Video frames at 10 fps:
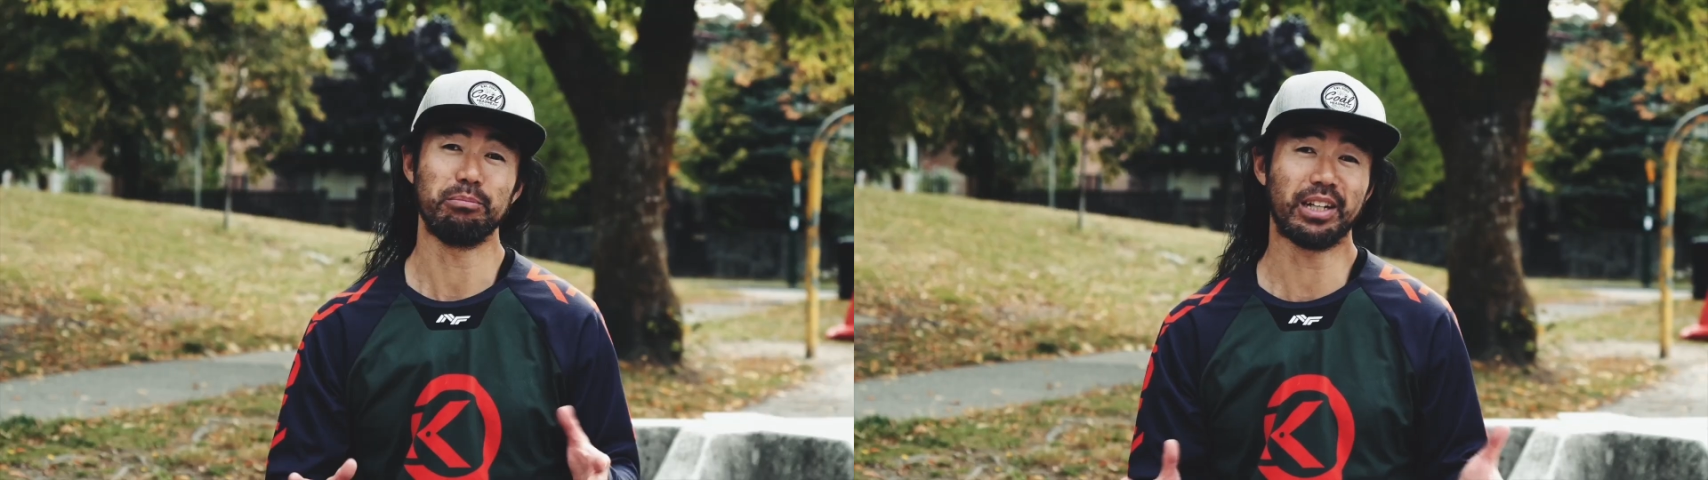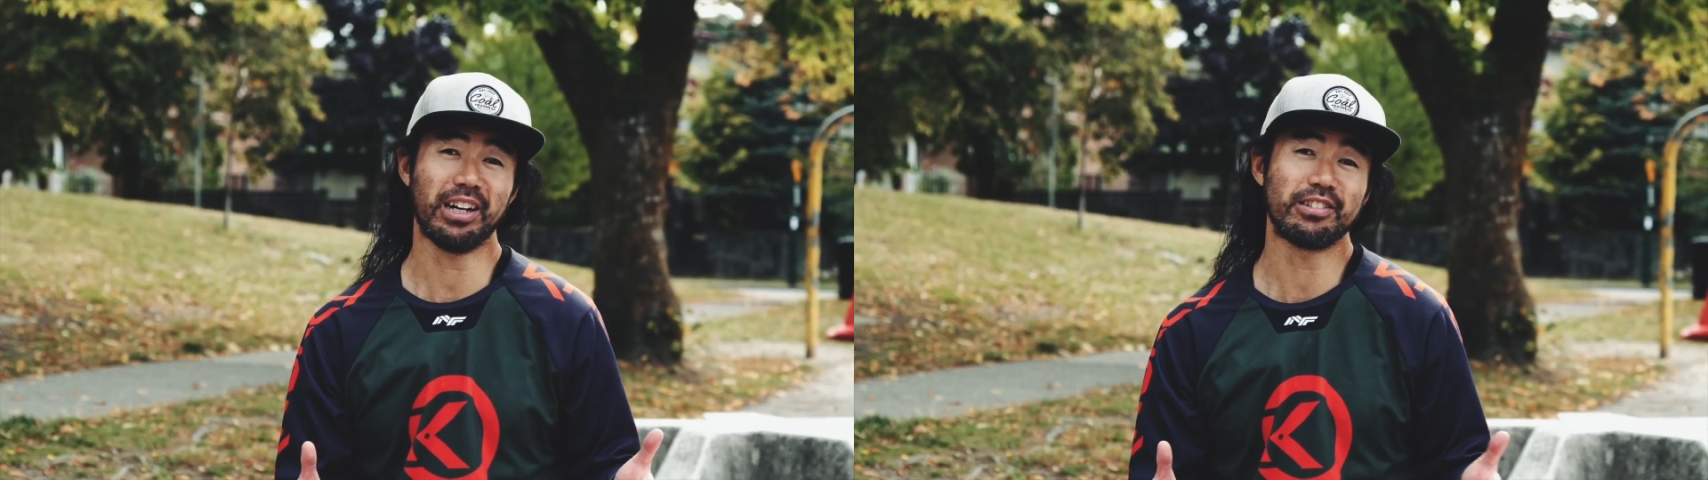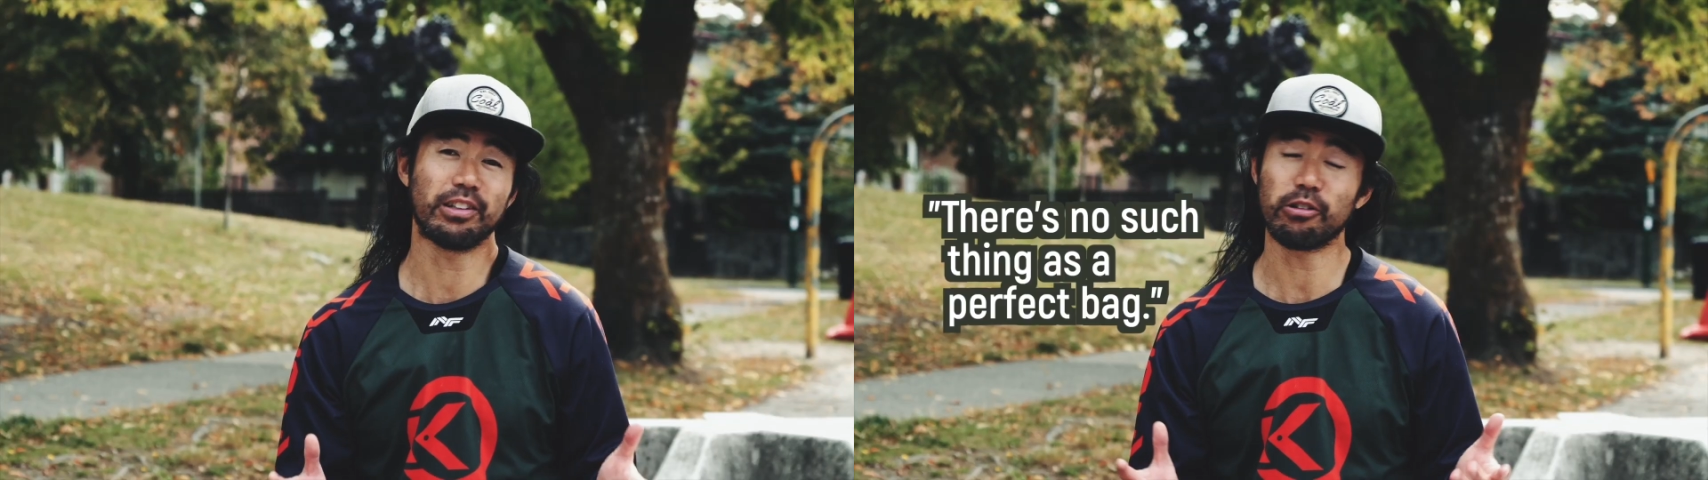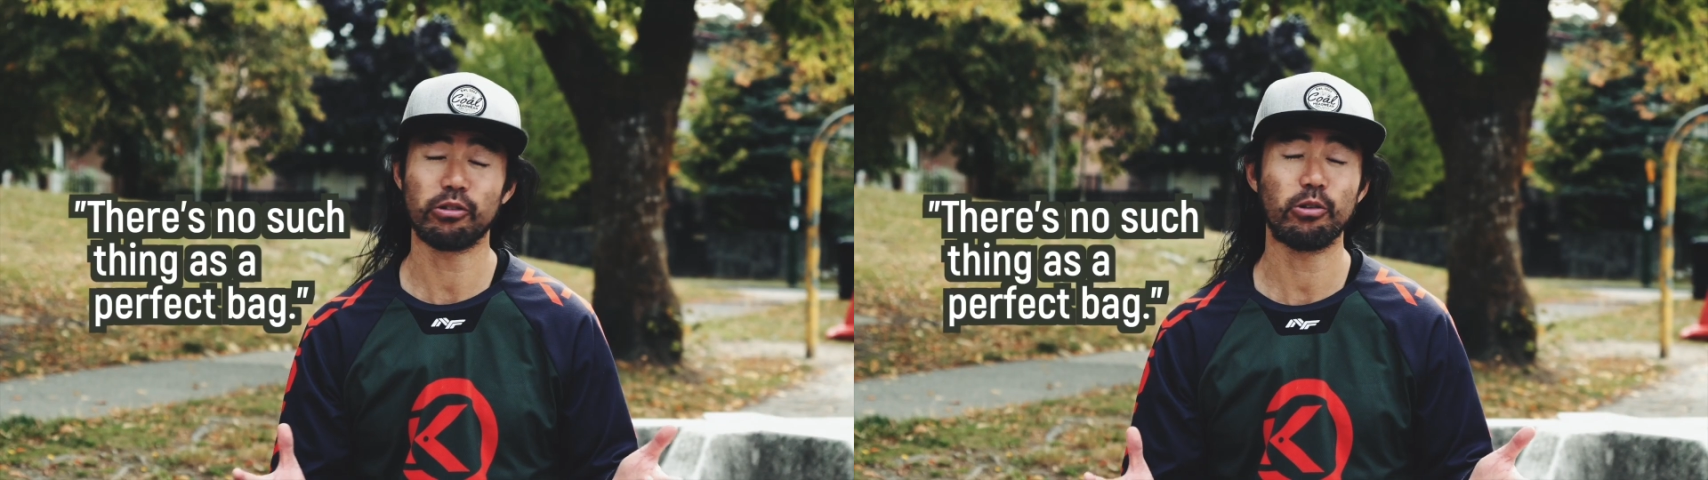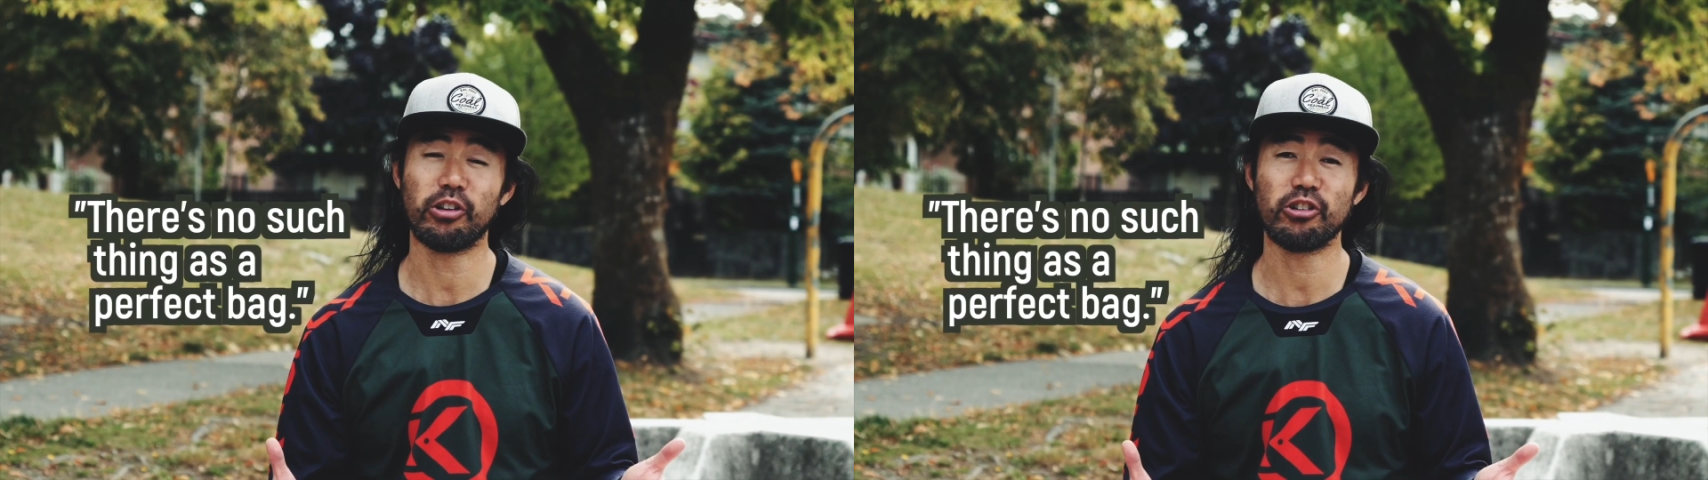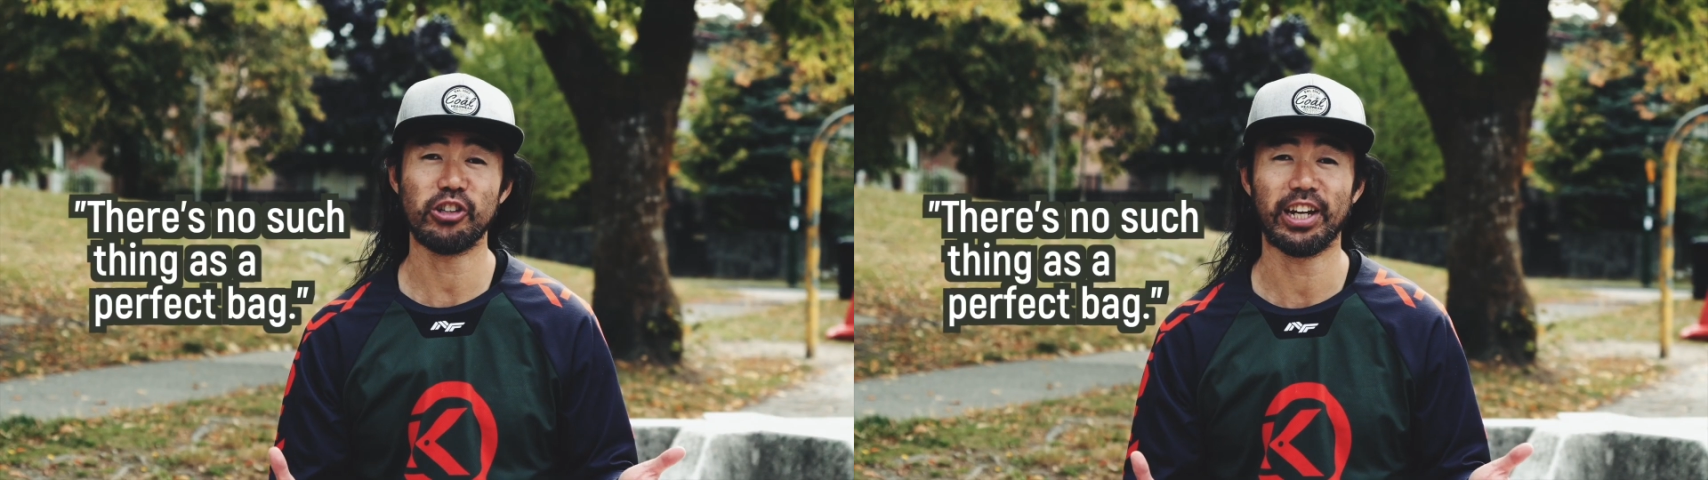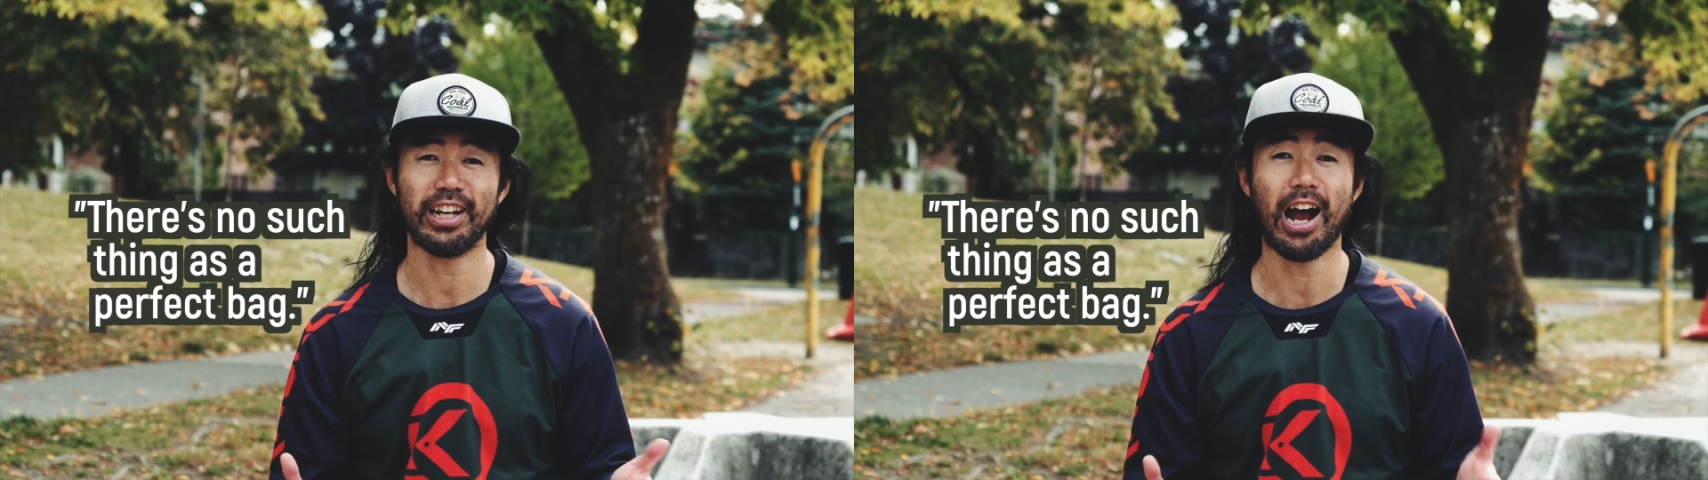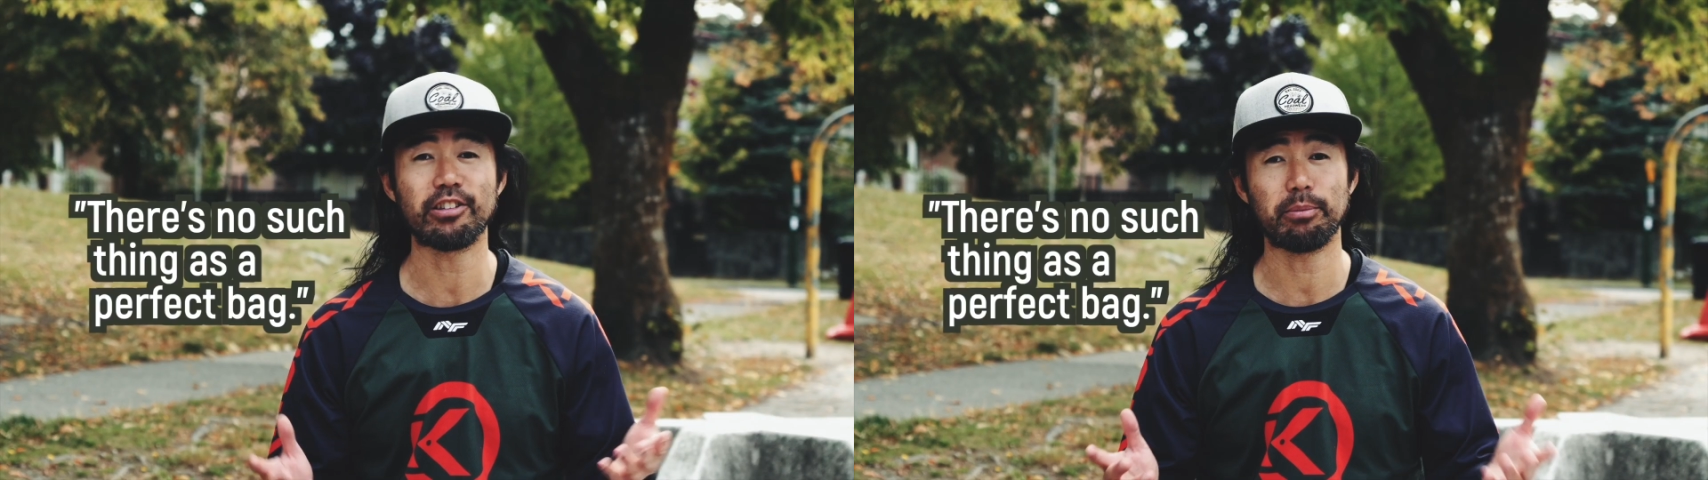because there is no such thing
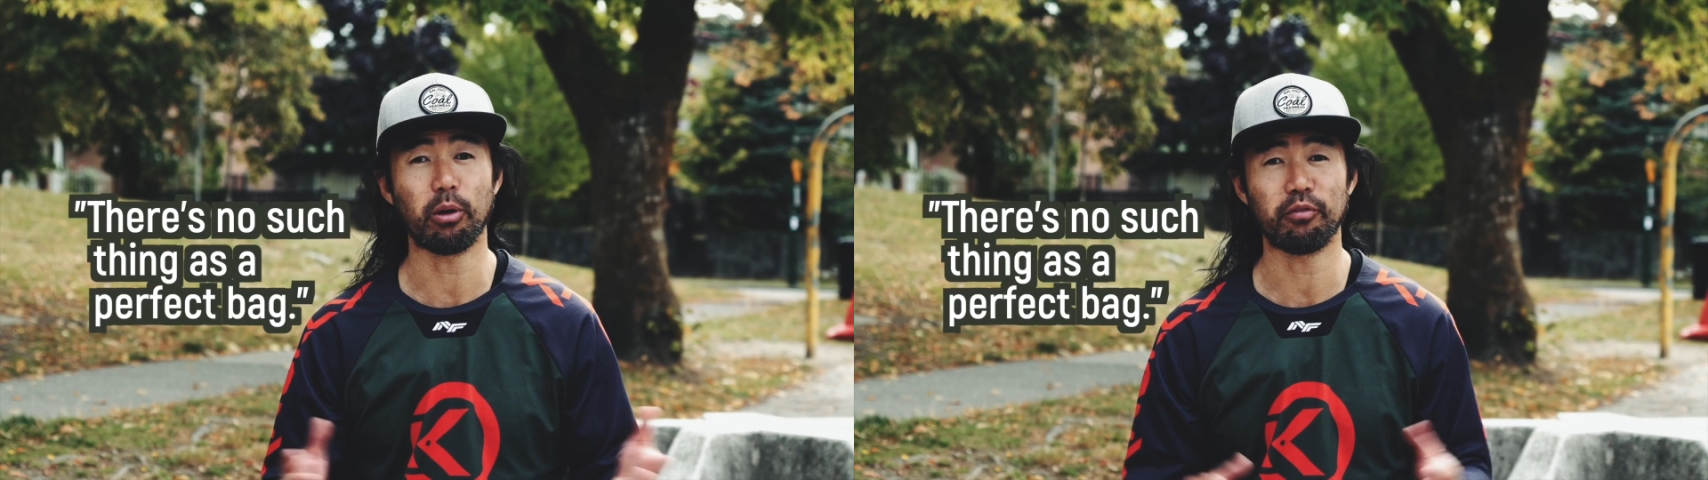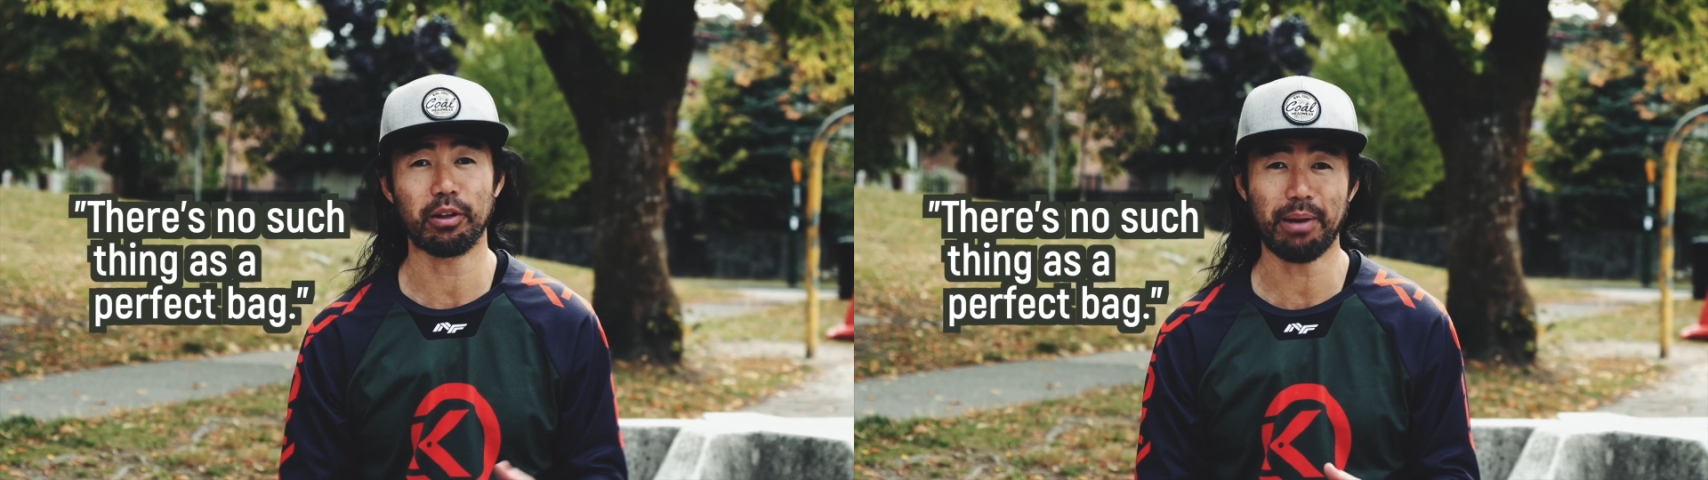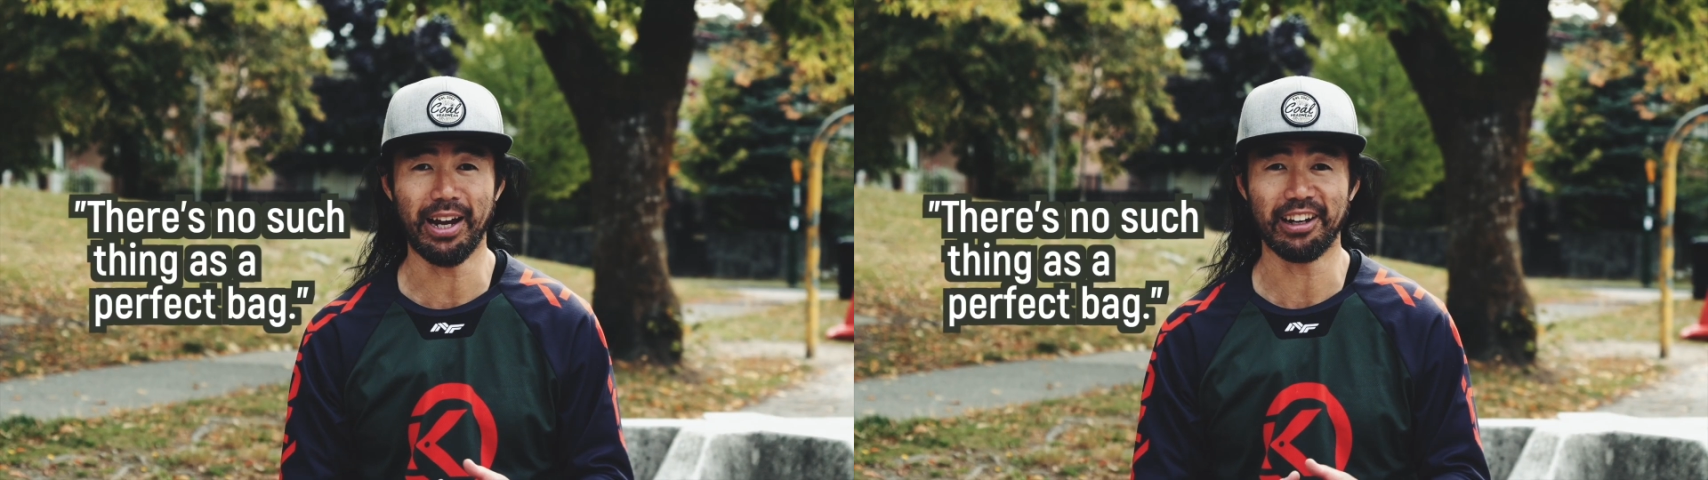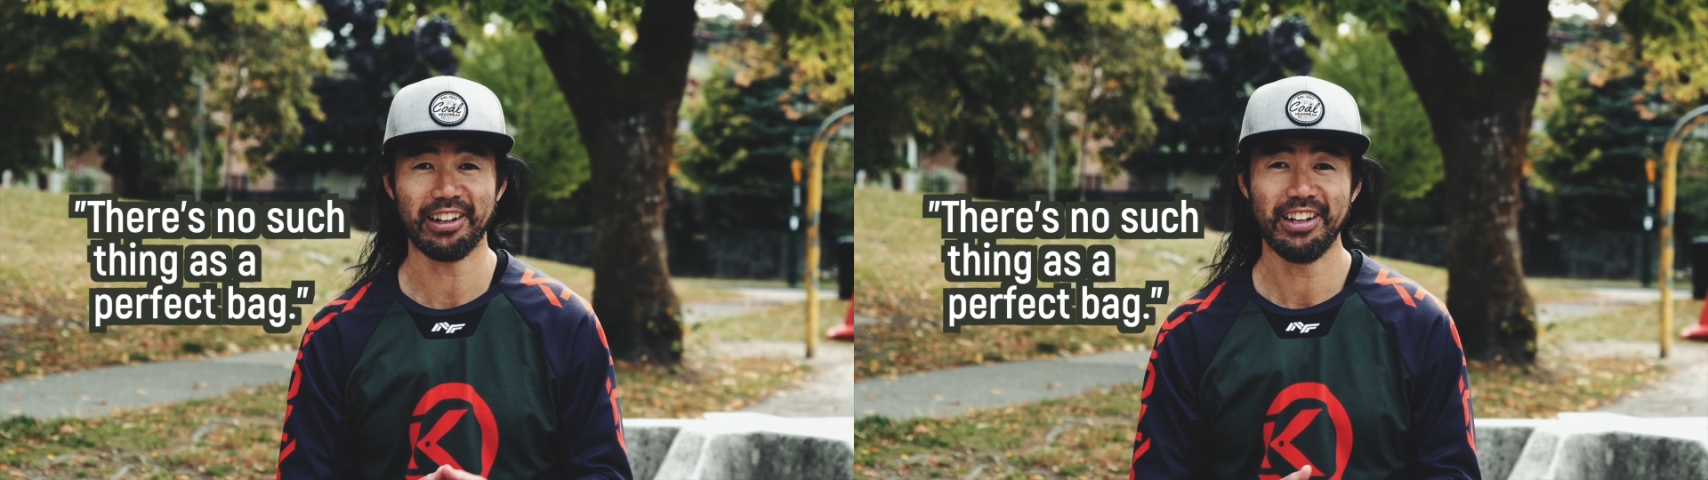as a perfect bag.